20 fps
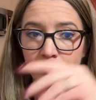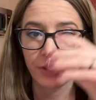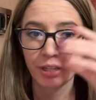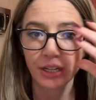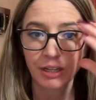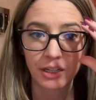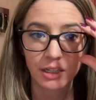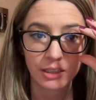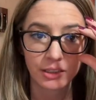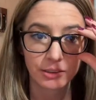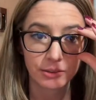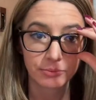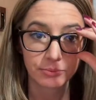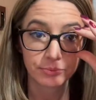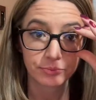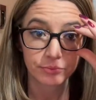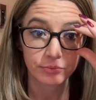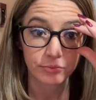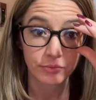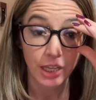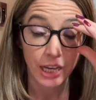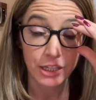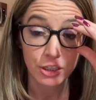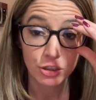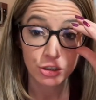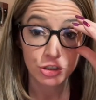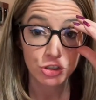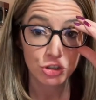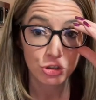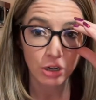I
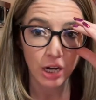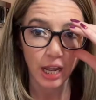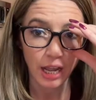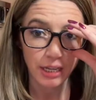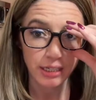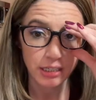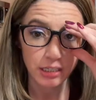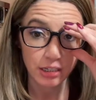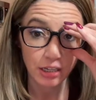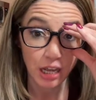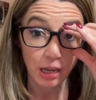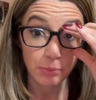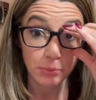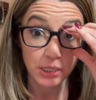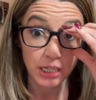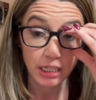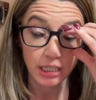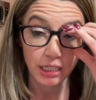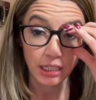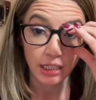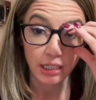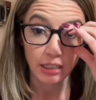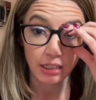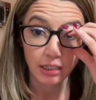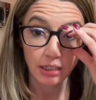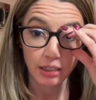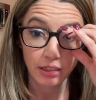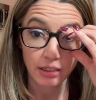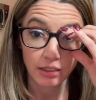could try to update it